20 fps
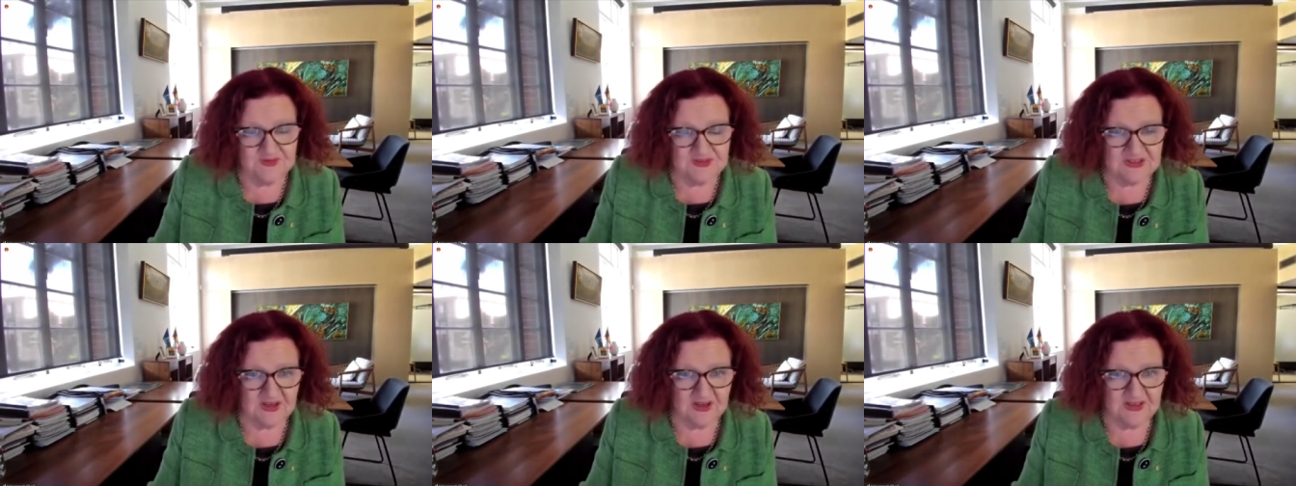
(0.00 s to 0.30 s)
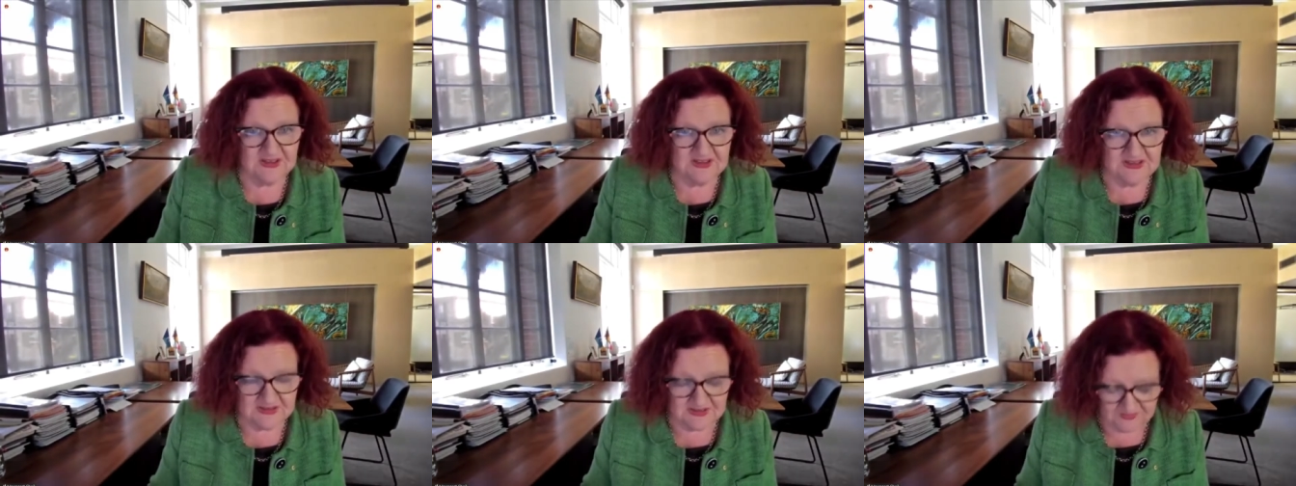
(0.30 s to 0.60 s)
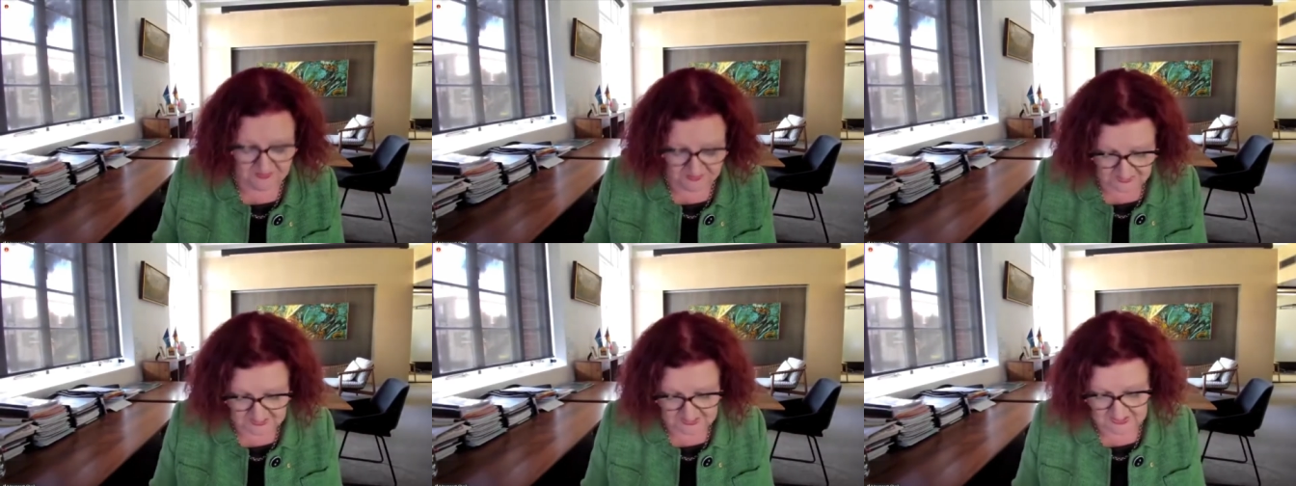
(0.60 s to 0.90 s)

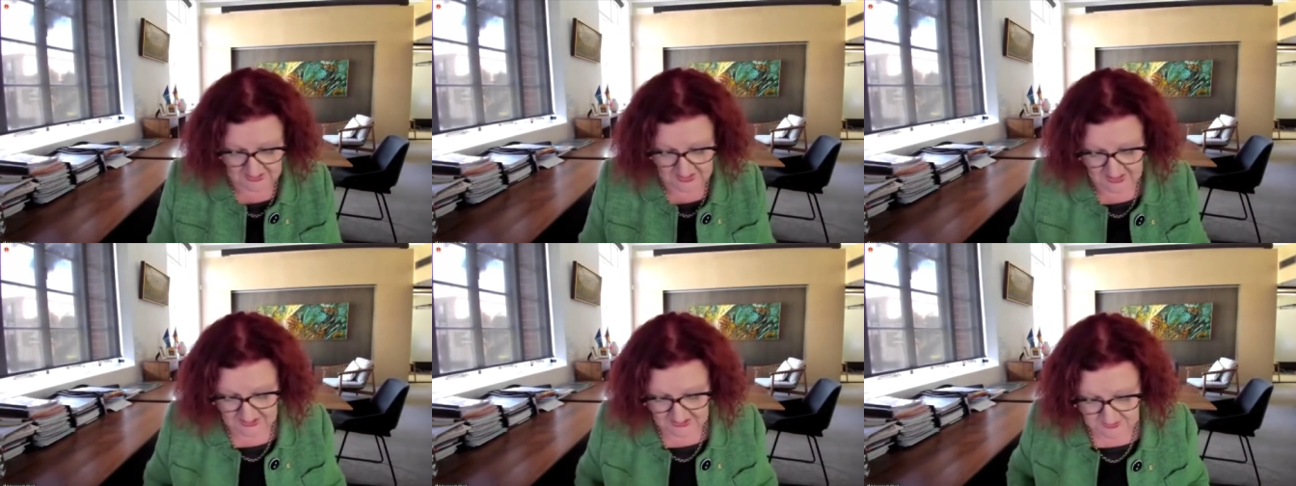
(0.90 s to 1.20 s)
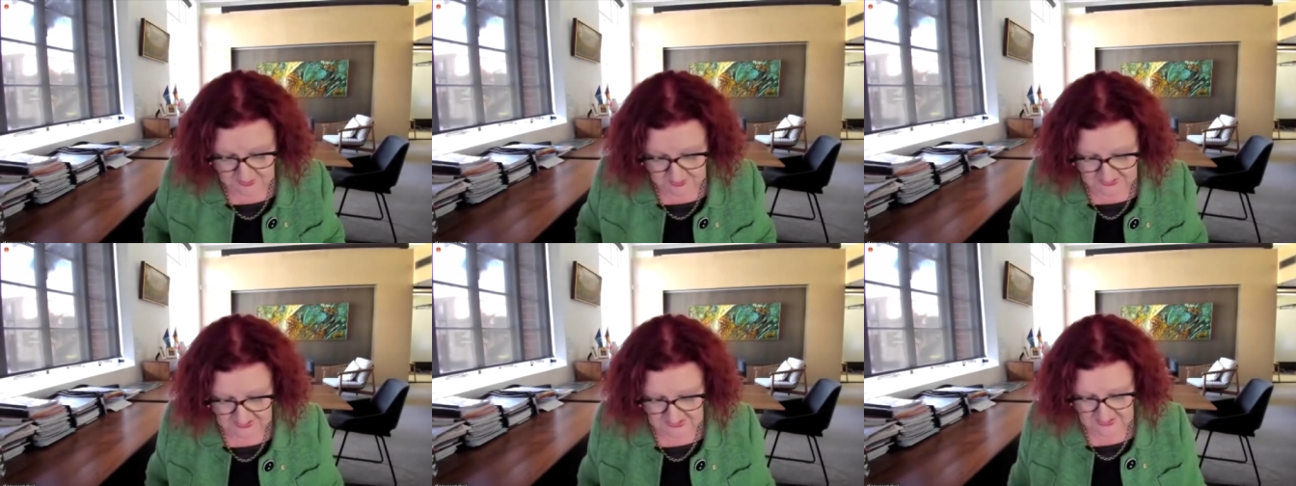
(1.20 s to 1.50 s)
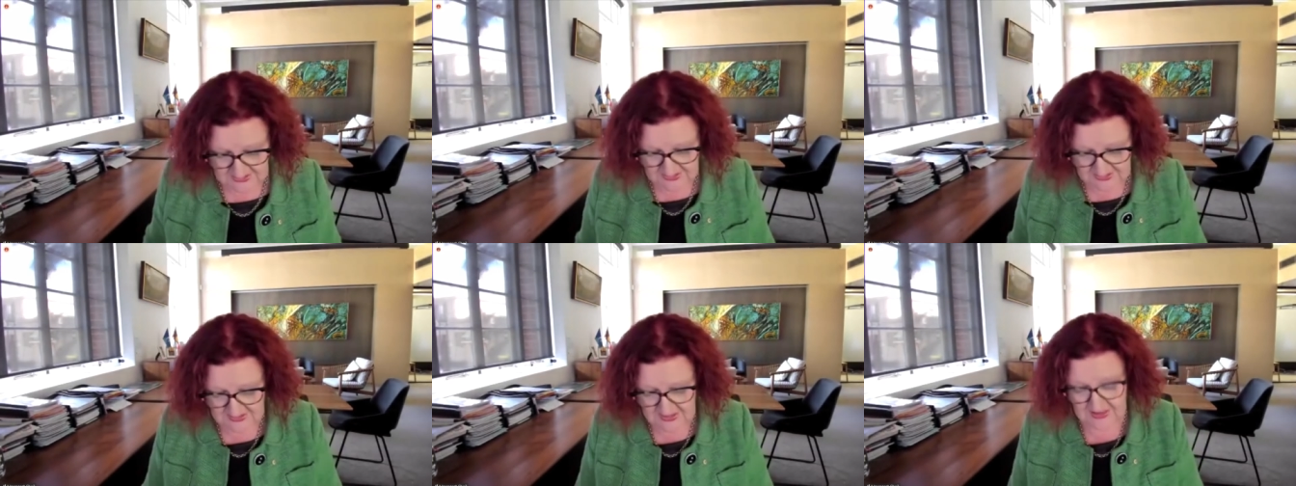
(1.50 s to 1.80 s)
scientific
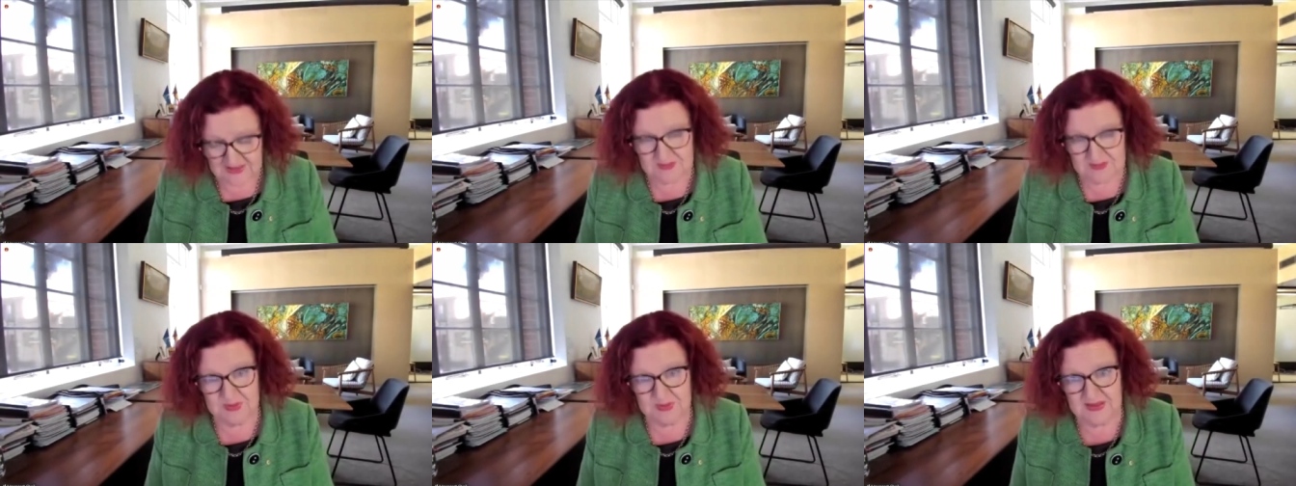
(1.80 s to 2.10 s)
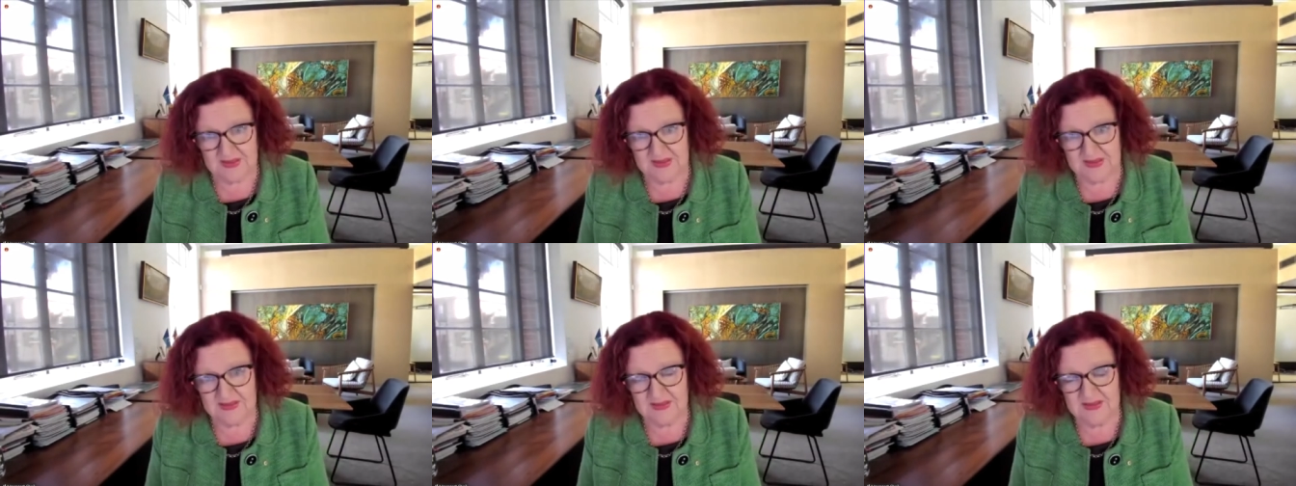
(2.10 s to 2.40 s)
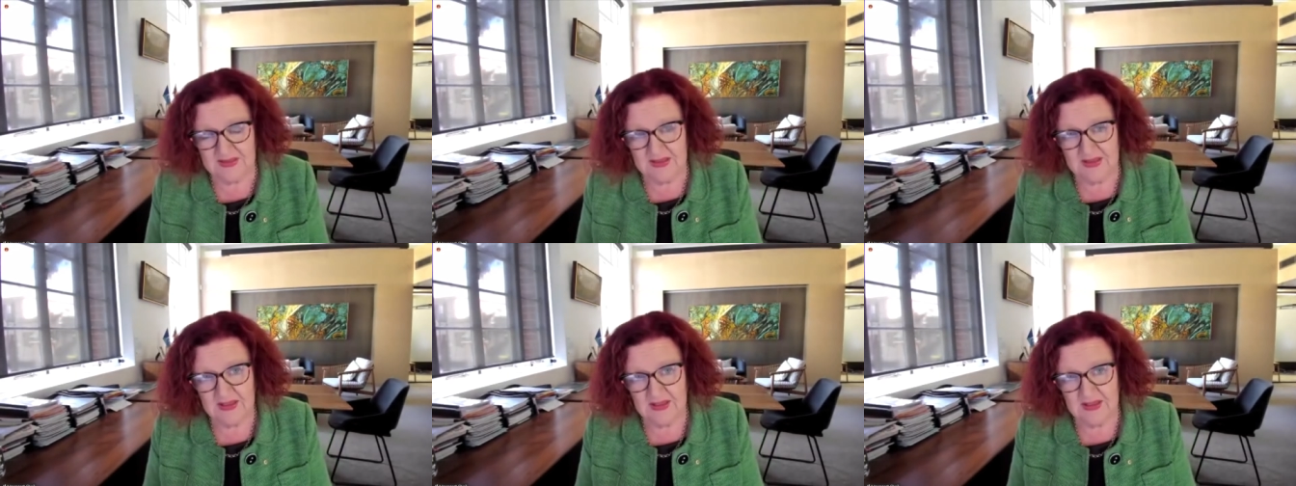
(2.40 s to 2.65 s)
expertise has been,